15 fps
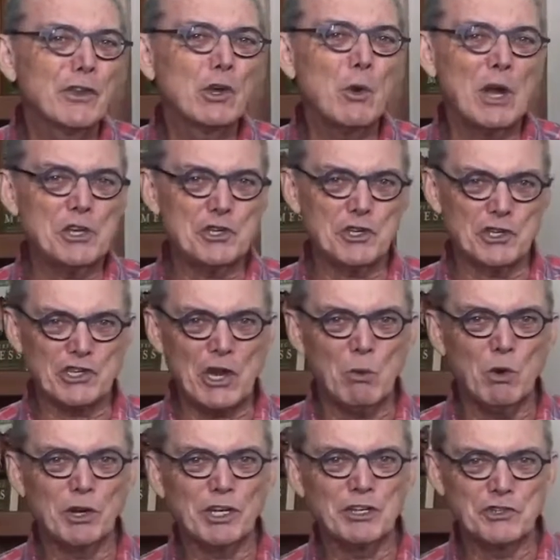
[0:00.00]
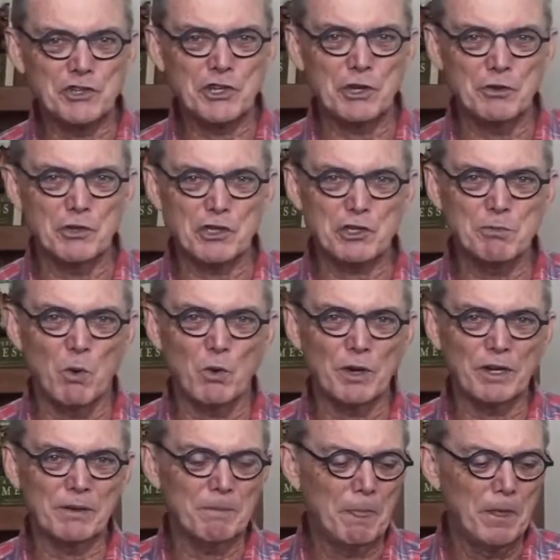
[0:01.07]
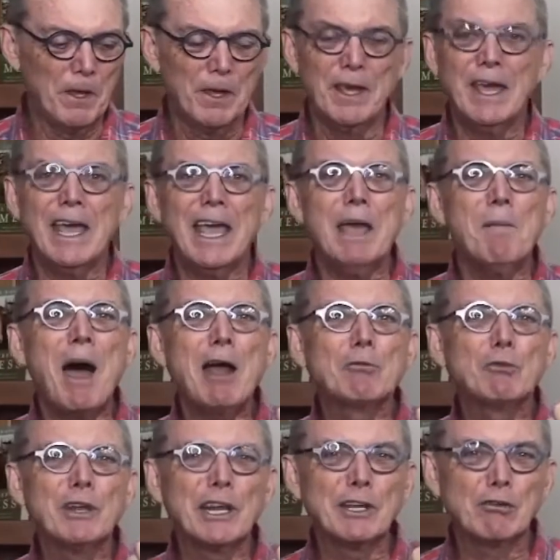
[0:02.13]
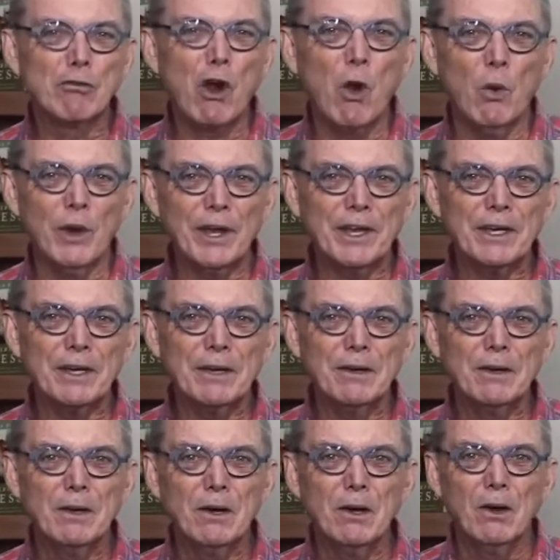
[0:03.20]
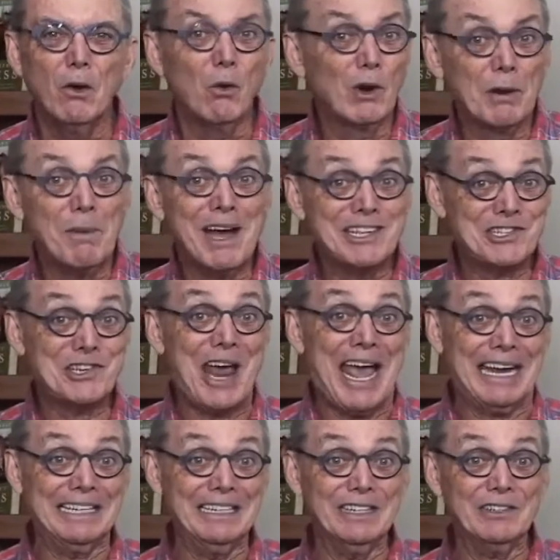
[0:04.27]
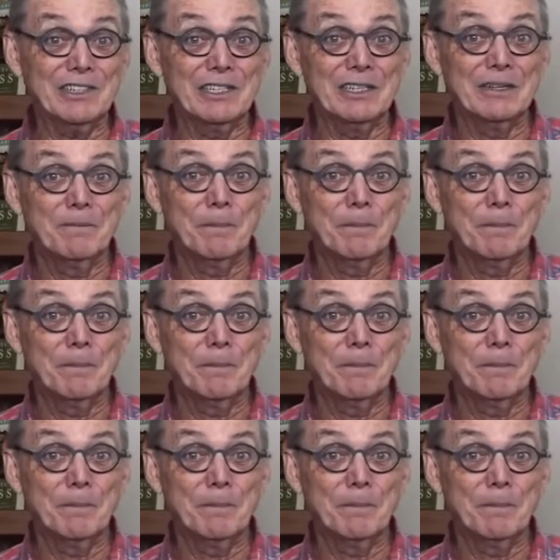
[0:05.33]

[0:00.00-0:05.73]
are the questions I want to consider this morning. Am I really growing, or am I stagnant?